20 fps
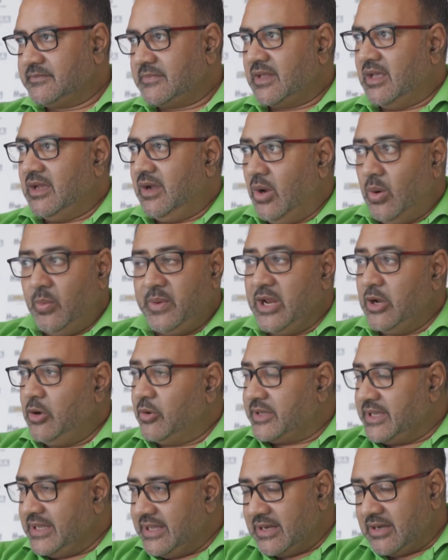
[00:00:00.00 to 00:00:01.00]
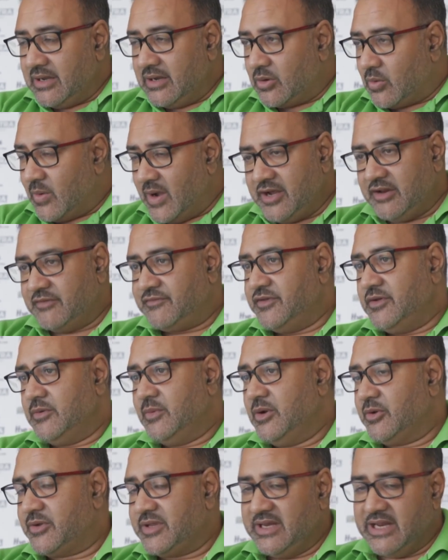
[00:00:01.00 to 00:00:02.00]
Oh, we are looking at quite a few. We're
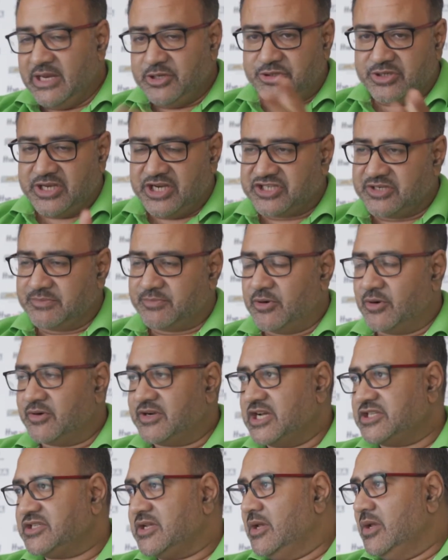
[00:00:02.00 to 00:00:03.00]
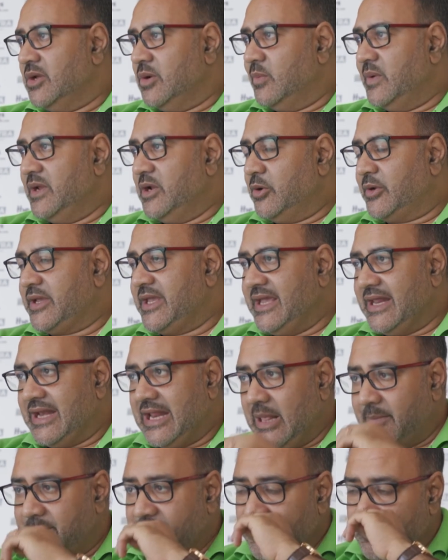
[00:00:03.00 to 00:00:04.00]
looking at education programs. We're looking at
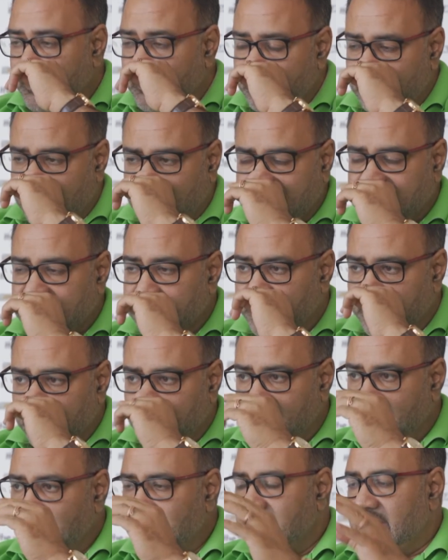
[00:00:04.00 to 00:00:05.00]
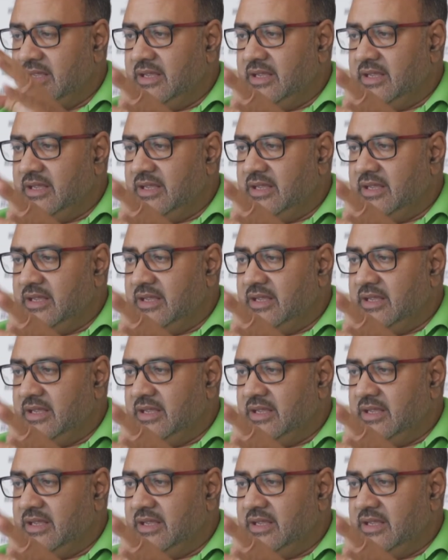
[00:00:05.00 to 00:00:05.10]
helping multiple.